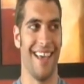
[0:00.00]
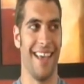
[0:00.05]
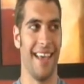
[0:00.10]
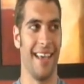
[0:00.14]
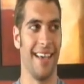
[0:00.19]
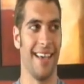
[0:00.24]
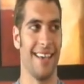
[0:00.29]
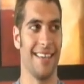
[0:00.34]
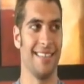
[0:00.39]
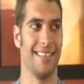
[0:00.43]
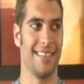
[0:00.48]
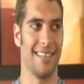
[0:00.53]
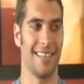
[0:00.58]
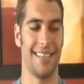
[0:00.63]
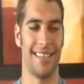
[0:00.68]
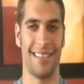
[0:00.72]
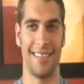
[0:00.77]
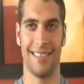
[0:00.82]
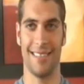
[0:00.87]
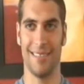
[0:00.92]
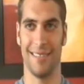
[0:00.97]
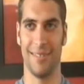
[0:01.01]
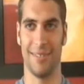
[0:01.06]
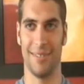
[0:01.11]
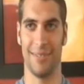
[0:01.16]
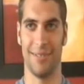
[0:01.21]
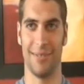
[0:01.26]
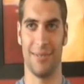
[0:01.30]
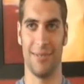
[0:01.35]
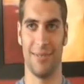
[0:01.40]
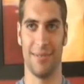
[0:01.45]
And the
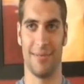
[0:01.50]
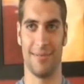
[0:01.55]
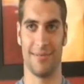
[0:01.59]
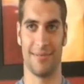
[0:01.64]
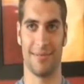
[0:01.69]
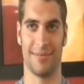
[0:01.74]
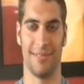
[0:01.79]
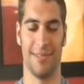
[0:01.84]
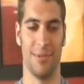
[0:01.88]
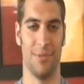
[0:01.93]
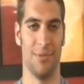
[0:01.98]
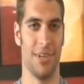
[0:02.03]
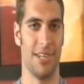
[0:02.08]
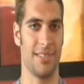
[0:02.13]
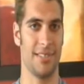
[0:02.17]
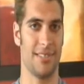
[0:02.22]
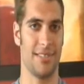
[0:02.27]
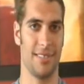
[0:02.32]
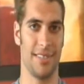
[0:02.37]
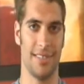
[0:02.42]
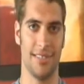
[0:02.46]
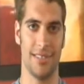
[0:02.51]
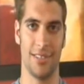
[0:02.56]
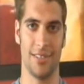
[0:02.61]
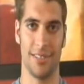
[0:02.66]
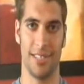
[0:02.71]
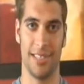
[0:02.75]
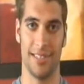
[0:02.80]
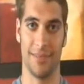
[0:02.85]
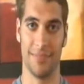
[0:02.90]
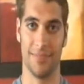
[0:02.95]
rest is
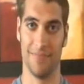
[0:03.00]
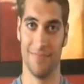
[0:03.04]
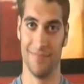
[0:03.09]
history.